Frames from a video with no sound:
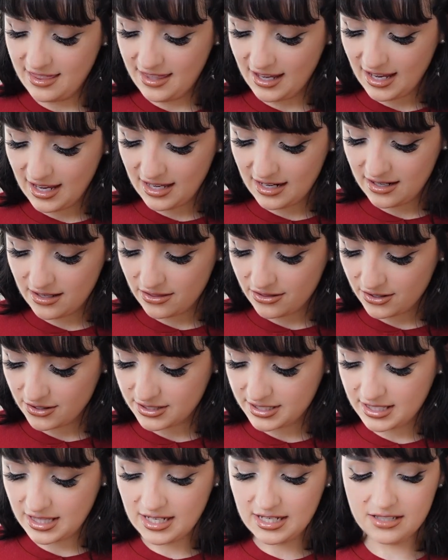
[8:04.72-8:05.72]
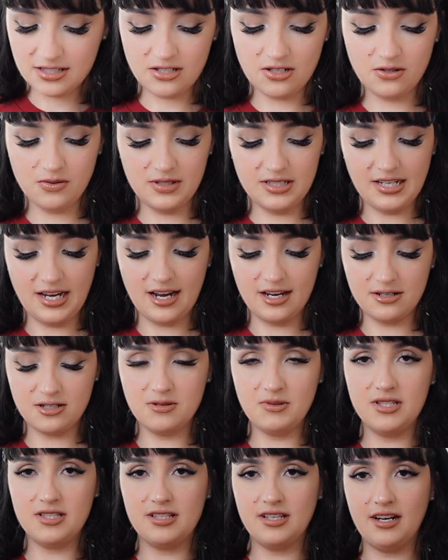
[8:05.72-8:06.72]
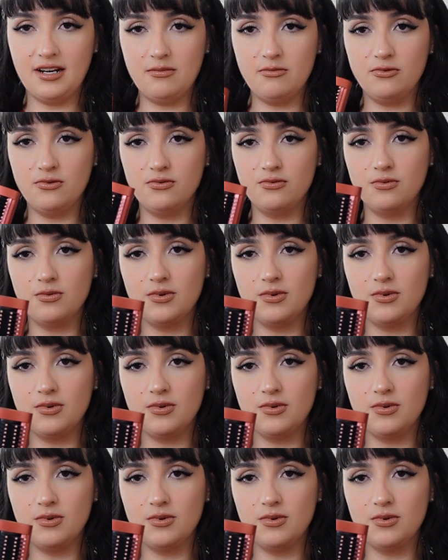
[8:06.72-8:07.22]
Then there's these two attachments that I'm